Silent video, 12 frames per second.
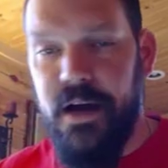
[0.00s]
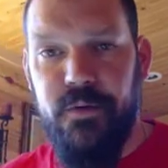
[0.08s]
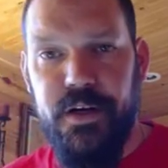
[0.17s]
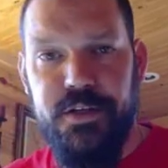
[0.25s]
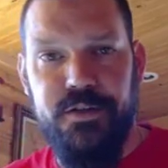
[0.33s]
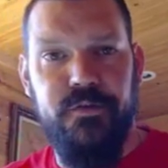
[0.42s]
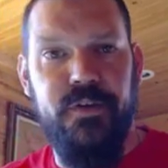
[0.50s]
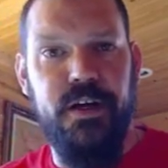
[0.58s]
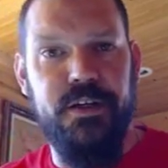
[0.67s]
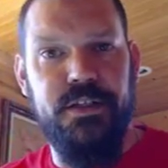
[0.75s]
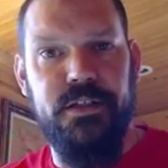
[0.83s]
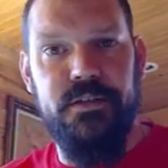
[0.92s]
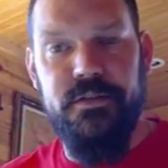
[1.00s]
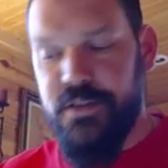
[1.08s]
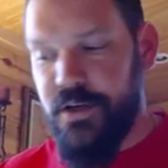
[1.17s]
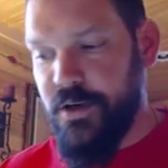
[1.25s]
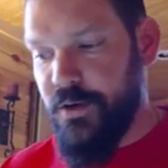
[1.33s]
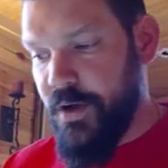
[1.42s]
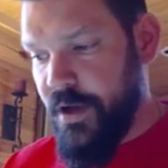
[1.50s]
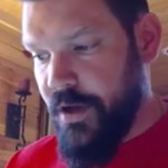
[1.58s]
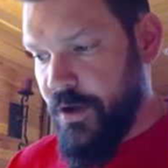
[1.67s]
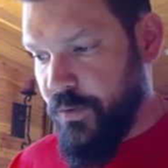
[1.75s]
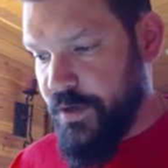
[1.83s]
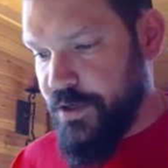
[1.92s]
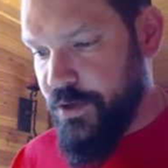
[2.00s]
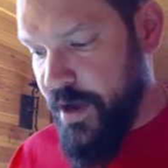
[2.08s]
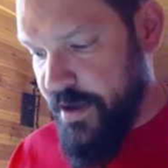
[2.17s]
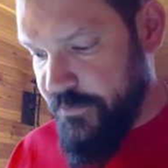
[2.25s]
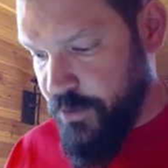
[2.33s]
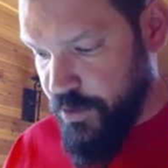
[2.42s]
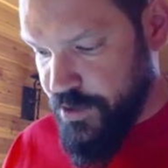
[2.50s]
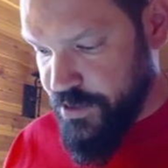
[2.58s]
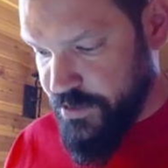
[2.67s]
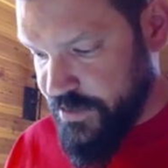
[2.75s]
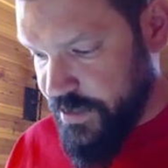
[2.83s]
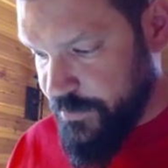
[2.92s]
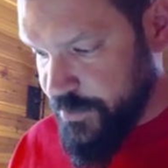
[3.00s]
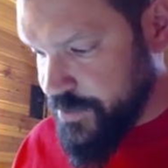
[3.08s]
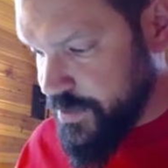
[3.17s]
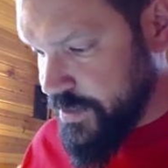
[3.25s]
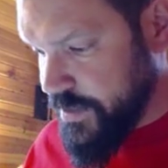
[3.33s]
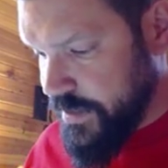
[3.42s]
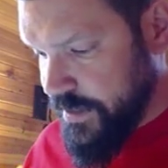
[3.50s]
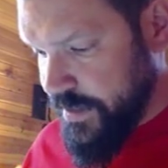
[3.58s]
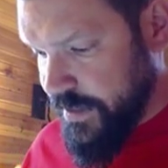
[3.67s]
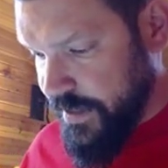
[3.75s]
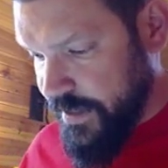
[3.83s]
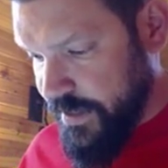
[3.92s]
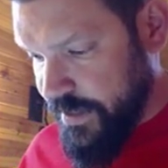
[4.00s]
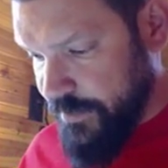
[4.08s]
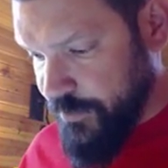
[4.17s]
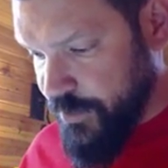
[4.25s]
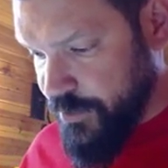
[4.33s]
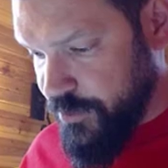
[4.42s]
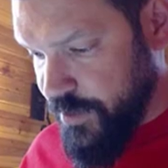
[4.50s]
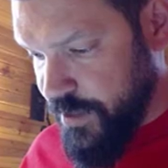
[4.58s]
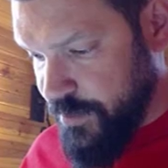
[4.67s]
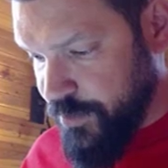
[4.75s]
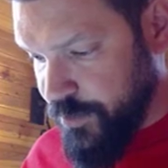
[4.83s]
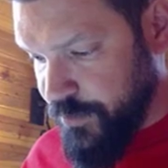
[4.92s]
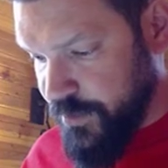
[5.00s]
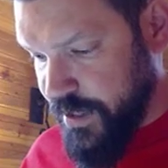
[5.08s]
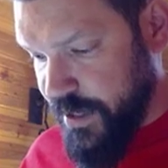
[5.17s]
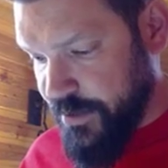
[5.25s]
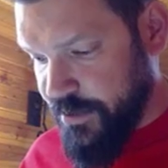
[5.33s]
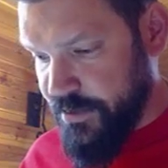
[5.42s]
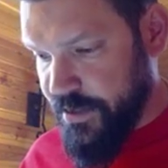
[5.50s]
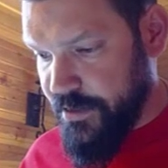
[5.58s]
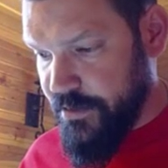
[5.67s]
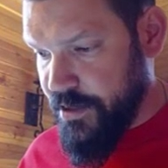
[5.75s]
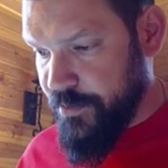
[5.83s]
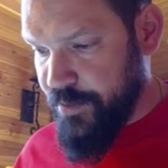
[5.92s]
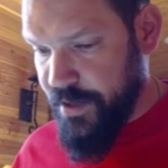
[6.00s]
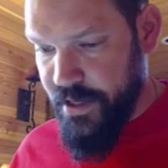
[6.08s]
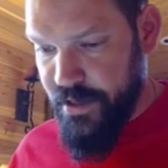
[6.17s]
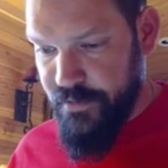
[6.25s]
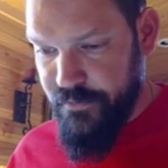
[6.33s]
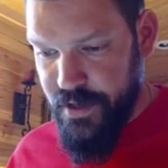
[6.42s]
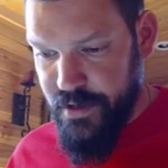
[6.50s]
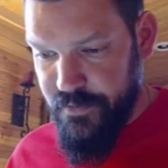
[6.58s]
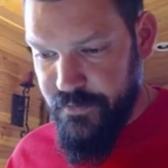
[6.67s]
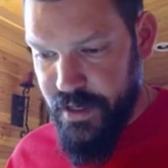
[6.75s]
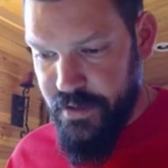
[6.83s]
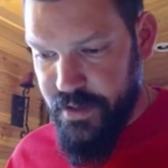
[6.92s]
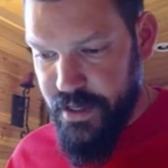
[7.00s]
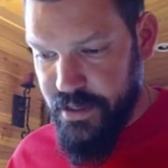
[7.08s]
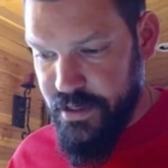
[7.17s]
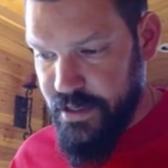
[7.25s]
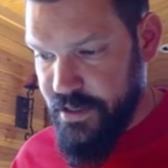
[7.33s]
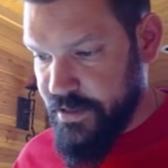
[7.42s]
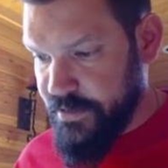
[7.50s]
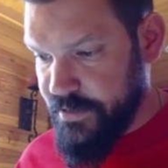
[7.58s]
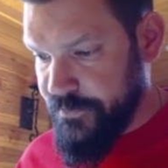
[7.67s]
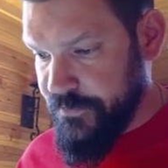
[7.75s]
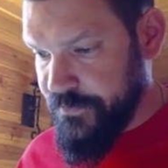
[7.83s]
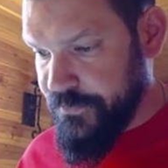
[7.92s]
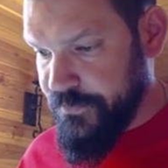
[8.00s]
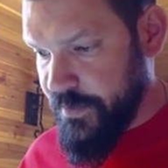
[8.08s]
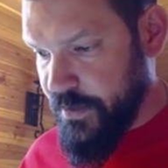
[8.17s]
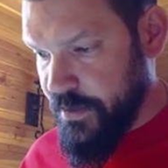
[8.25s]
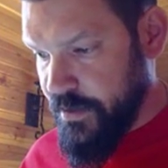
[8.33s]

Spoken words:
I get my original function. So we do have origin symmetry, and I'm going to go ahead and pull the calculator up and verify that again.